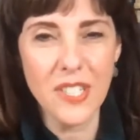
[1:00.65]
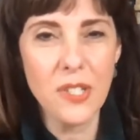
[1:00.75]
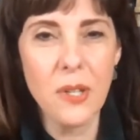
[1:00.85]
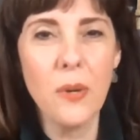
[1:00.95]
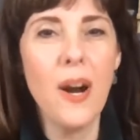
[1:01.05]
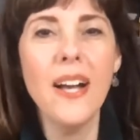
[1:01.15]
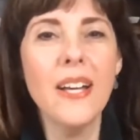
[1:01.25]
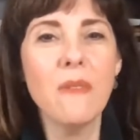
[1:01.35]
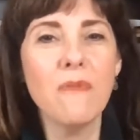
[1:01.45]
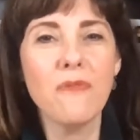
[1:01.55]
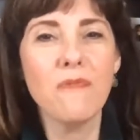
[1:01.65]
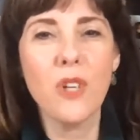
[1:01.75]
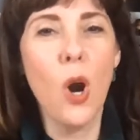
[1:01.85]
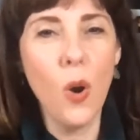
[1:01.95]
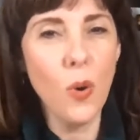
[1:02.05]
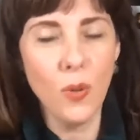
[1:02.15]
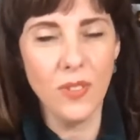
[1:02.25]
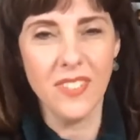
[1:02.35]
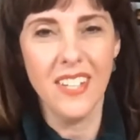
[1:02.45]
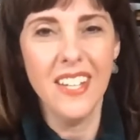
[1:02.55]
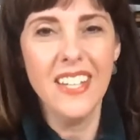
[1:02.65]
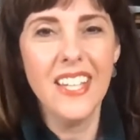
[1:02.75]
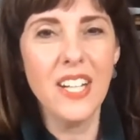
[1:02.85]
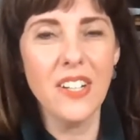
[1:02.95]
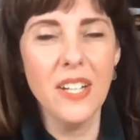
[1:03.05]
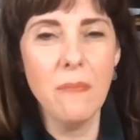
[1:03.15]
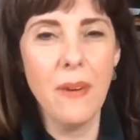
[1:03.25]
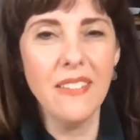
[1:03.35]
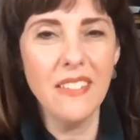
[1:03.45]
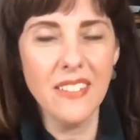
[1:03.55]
So I am cold here in my little